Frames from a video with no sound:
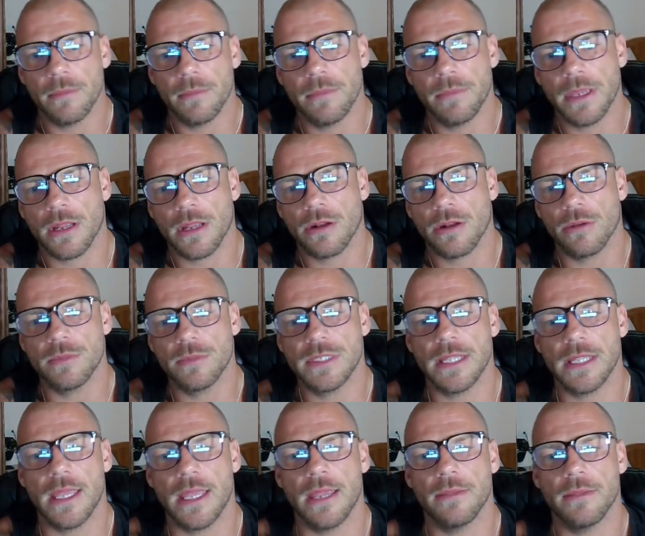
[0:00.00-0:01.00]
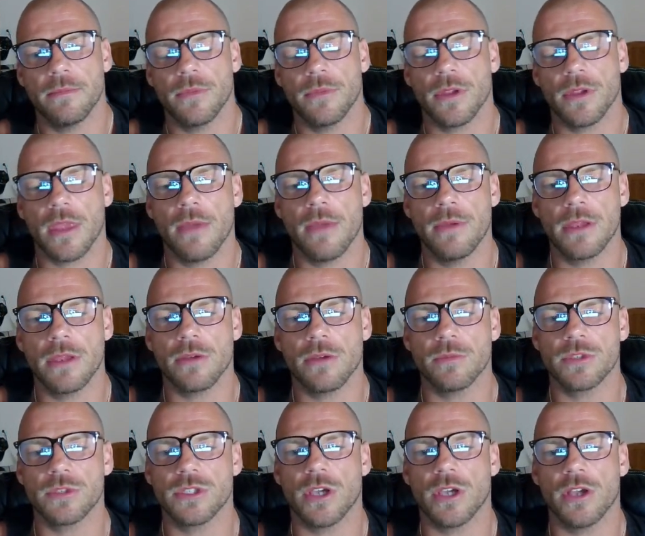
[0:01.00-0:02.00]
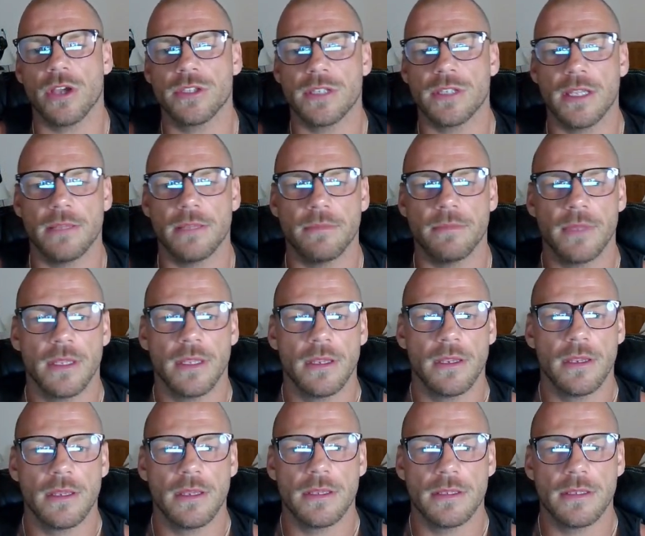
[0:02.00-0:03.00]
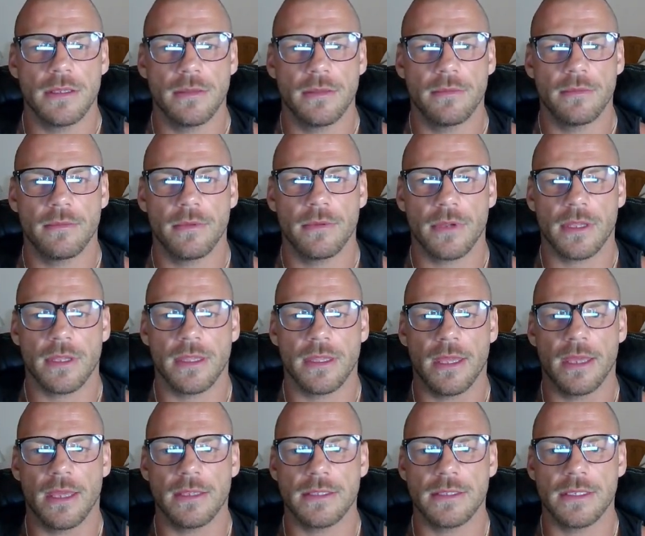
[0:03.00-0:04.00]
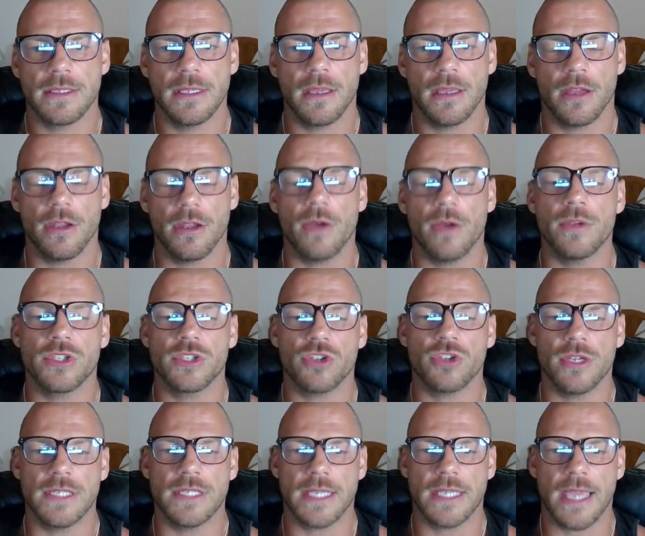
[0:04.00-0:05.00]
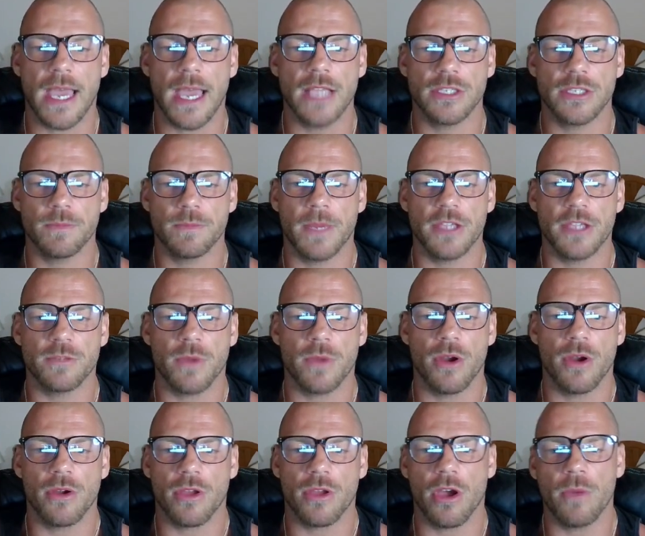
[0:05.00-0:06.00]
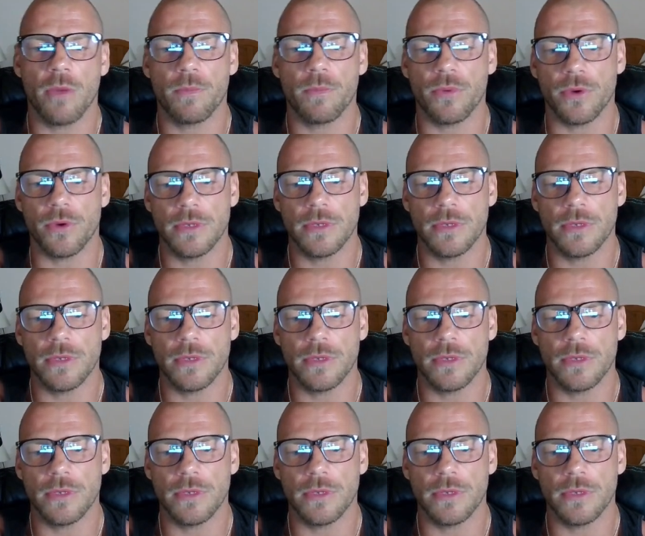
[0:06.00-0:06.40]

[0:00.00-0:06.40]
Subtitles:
bit clumsy there. Look how he comes charging in. Look at that. See, I know he's trying to catch Petchmorakot, but